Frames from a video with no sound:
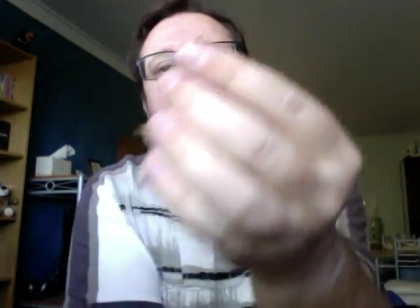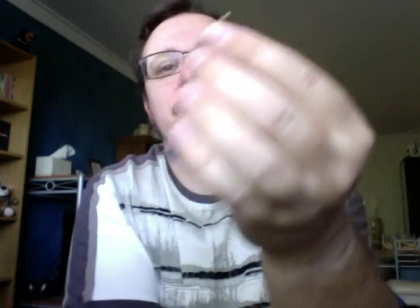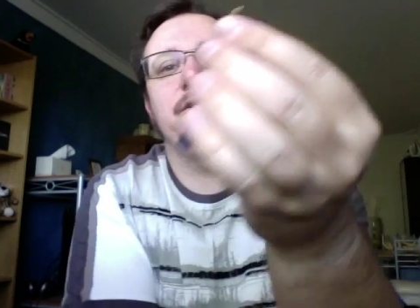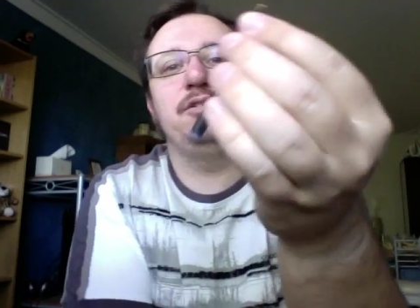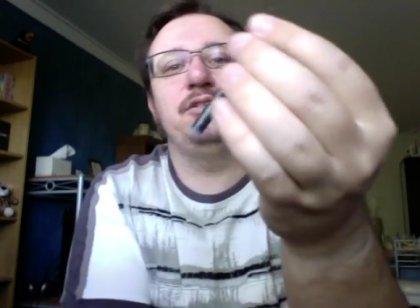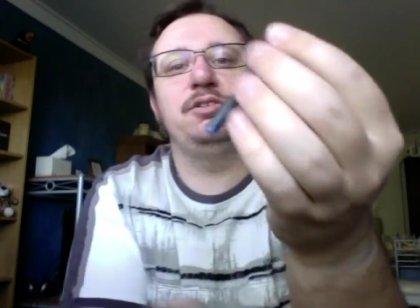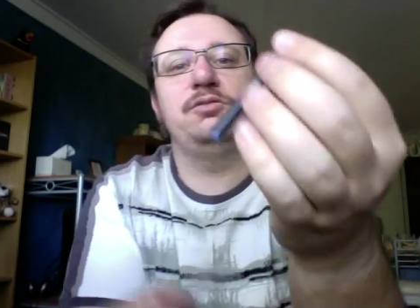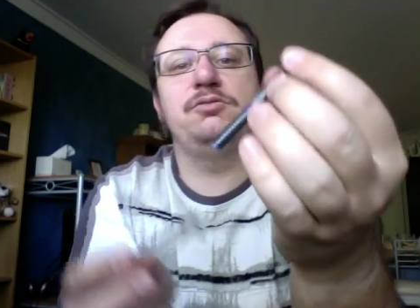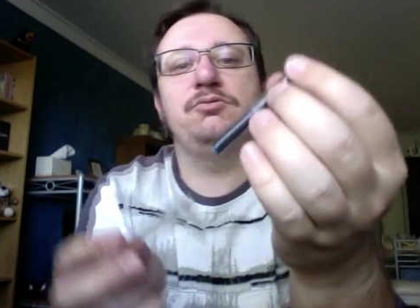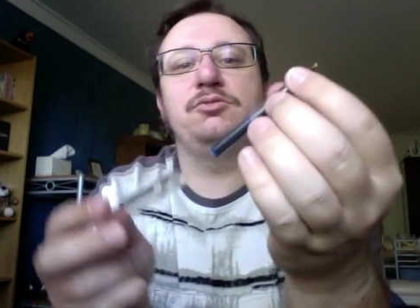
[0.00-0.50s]

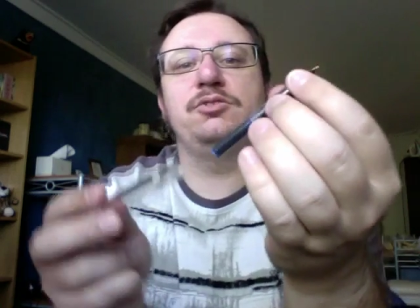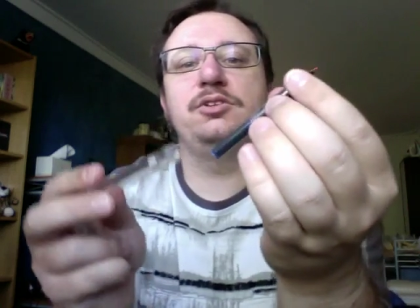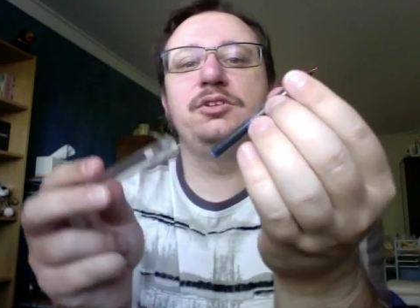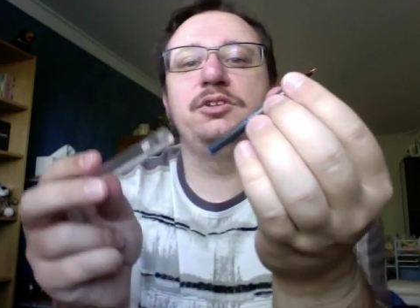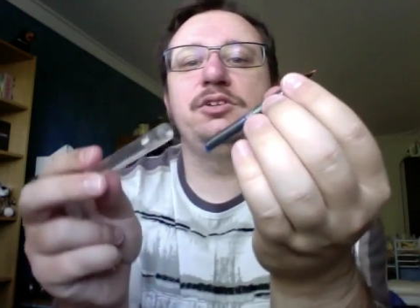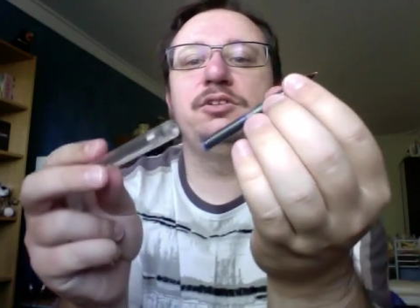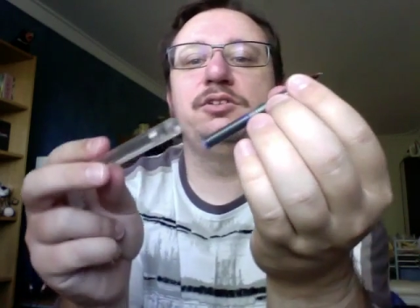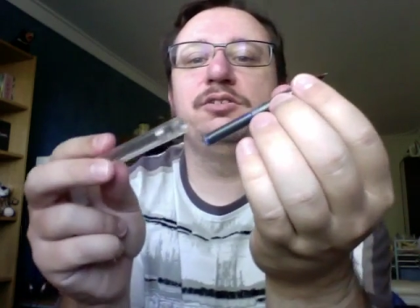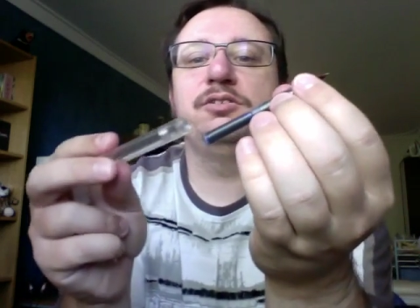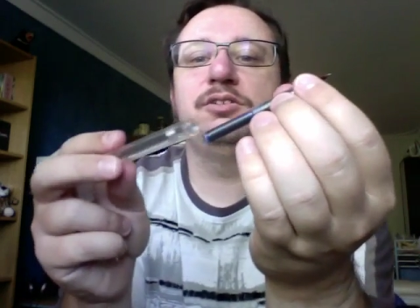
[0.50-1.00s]
I
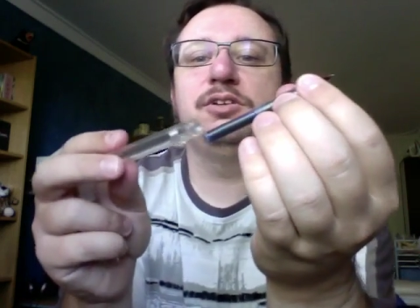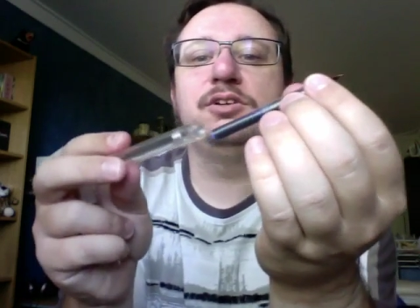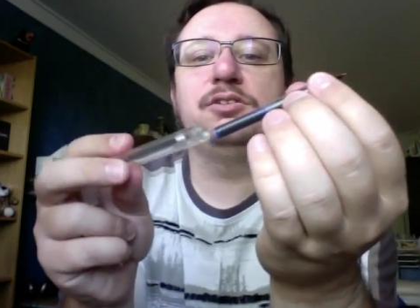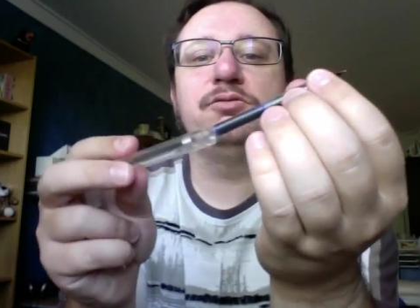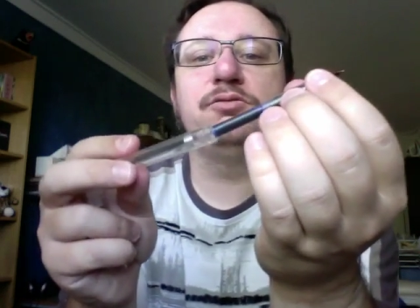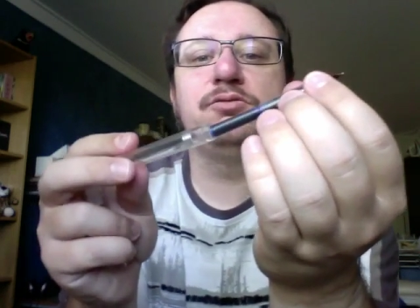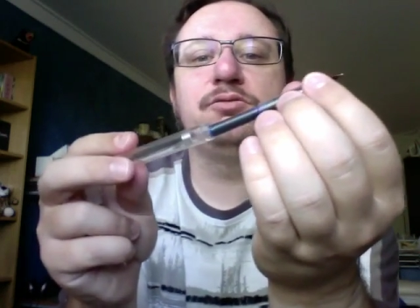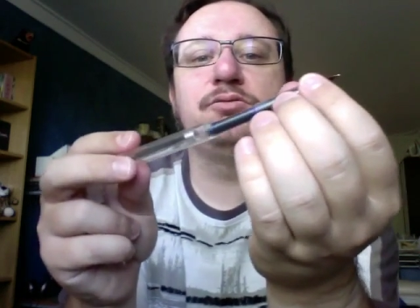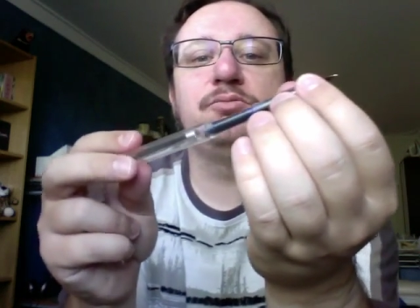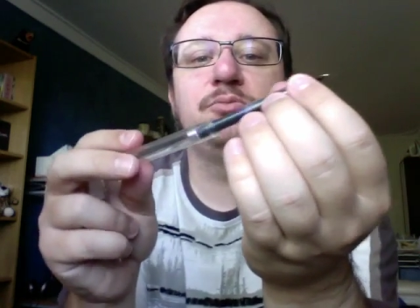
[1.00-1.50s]
really don't
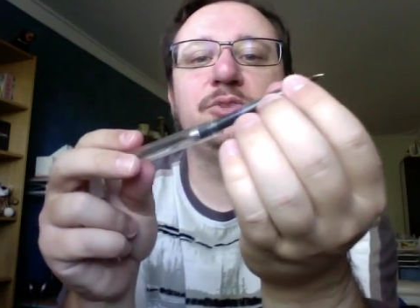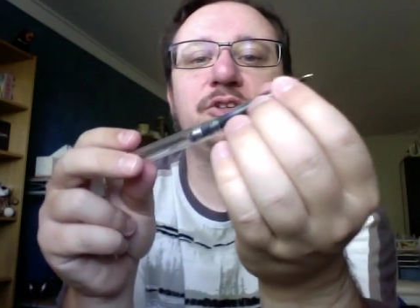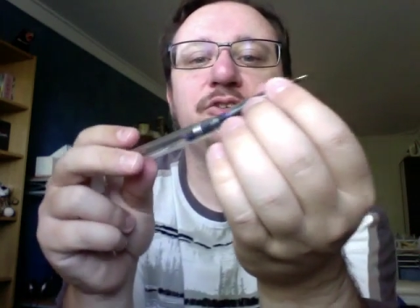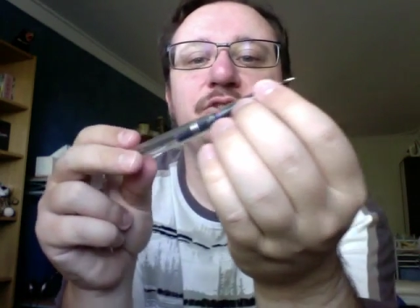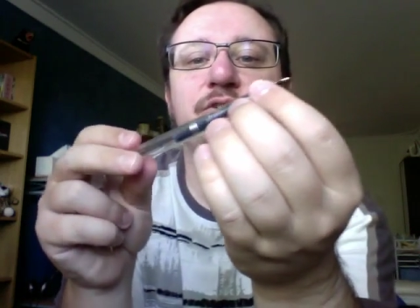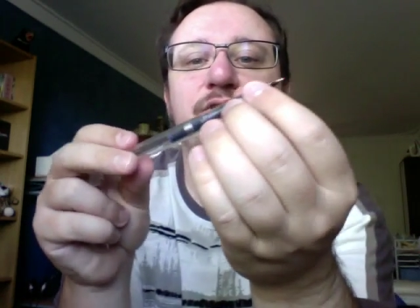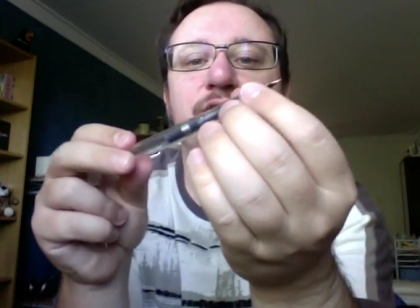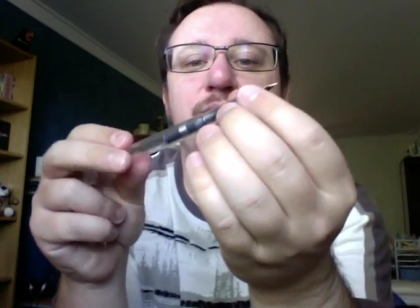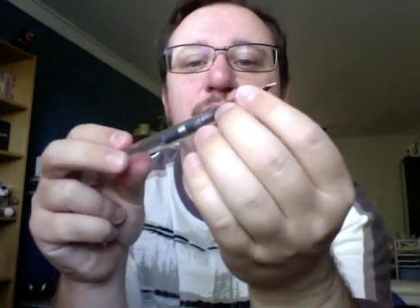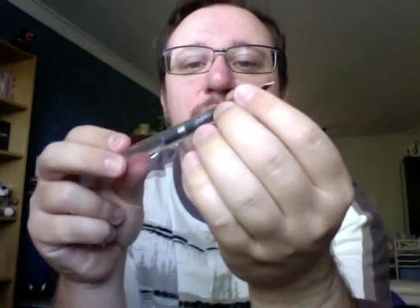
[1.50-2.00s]
have
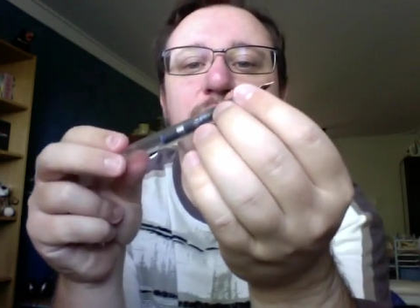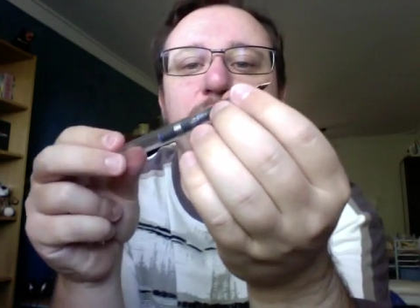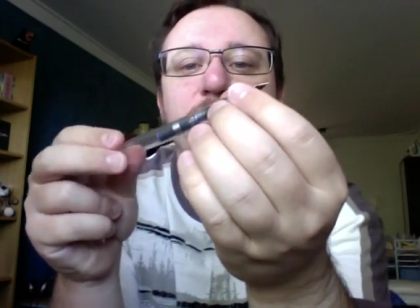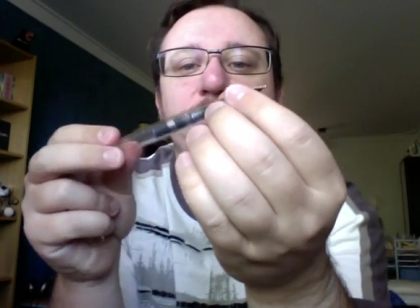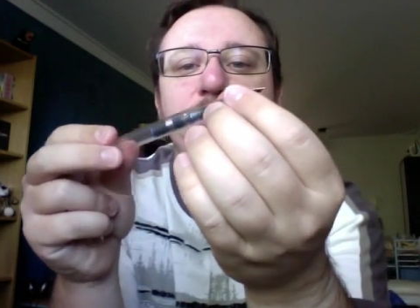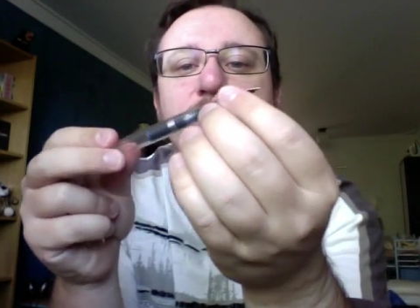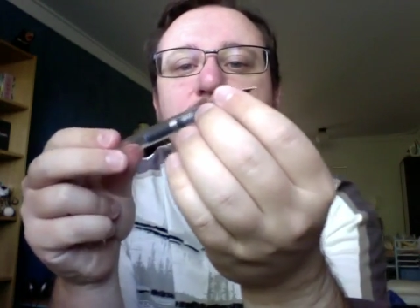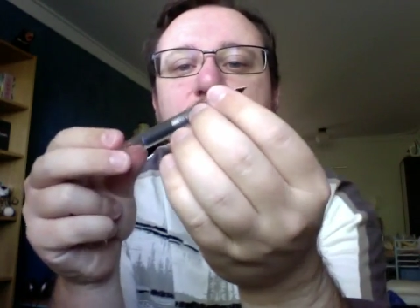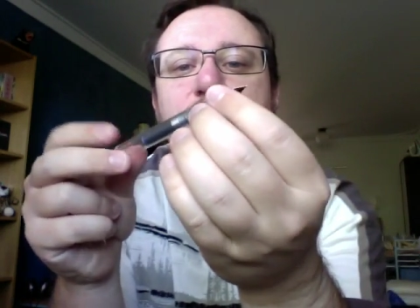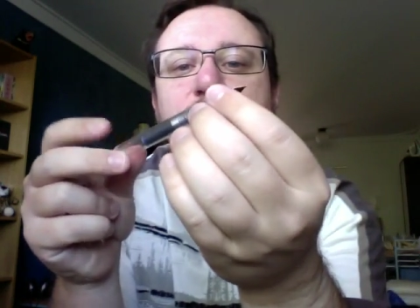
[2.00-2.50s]
much
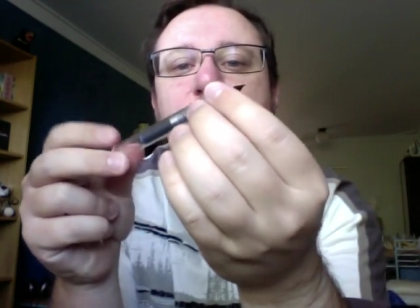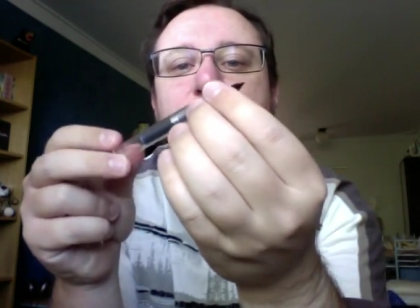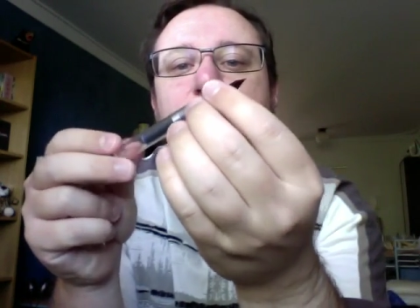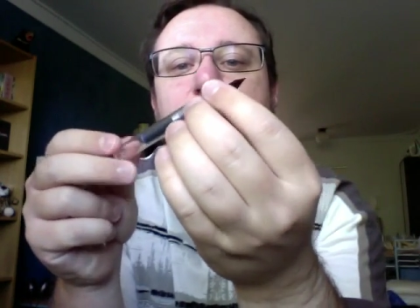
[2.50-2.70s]
experience at this